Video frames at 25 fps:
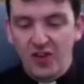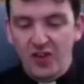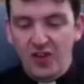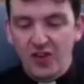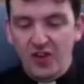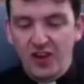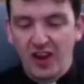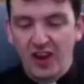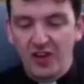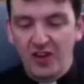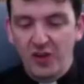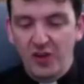
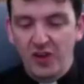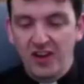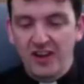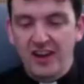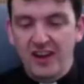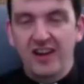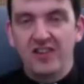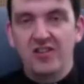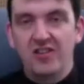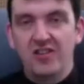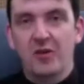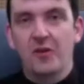I know you
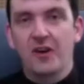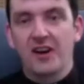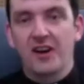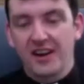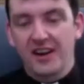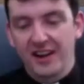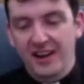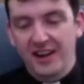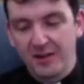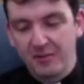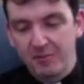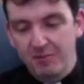guys are
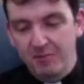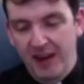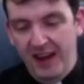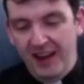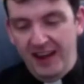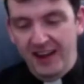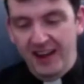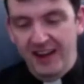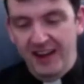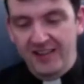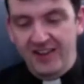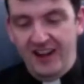working in
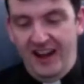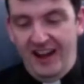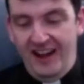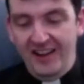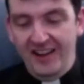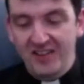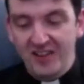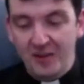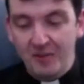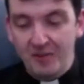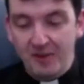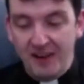many
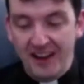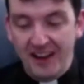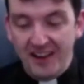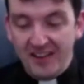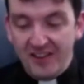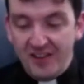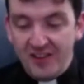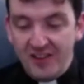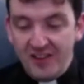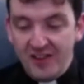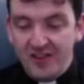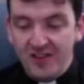challenging
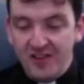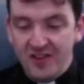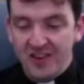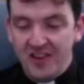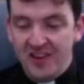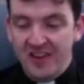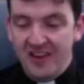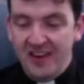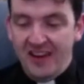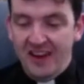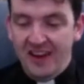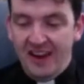places.
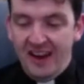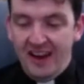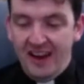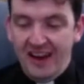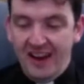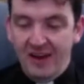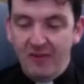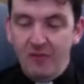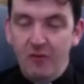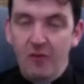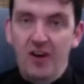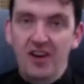
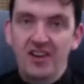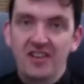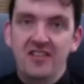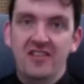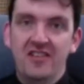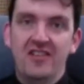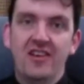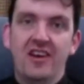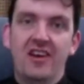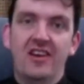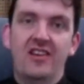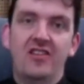What
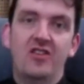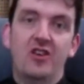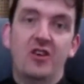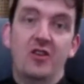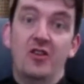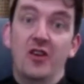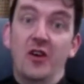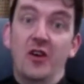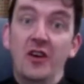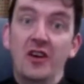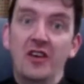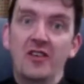is your
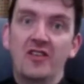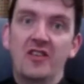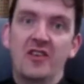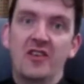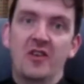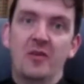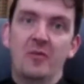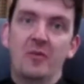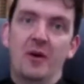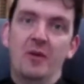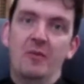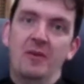focus at the
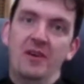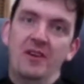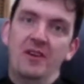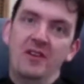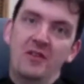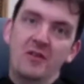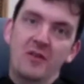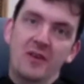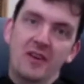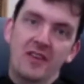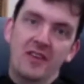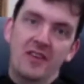moment
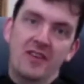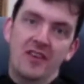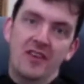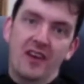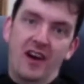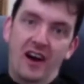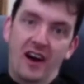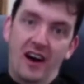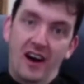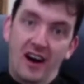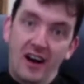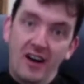with a
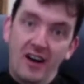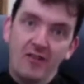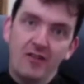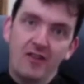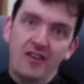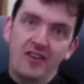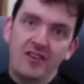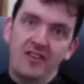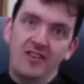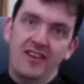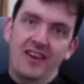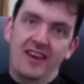
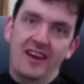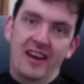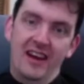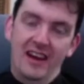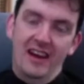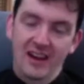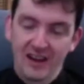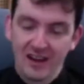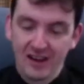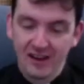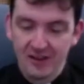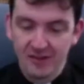harvest
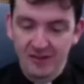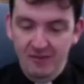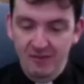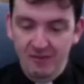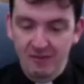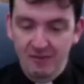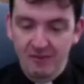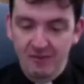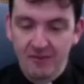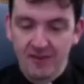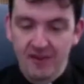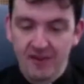
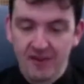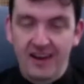time?